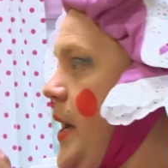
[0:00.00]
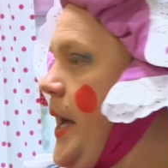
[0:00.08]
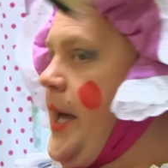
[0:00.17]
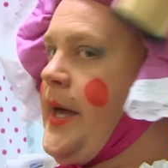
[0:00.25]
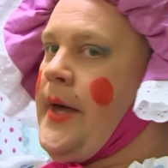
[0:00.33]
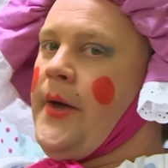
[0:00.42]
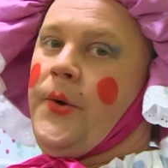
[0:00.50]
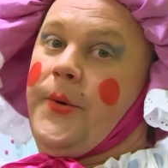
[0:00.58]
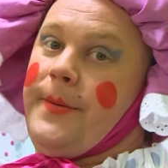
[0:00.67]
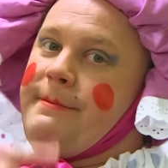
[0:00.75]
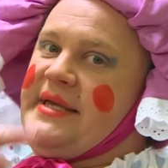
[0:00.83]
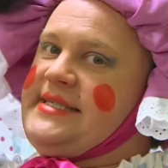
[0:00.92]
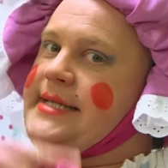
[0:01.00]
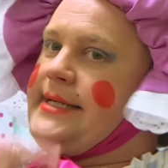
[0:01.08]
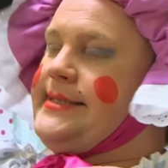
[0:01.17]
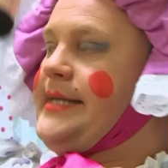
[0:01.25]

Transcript: Oh, oh, Mr.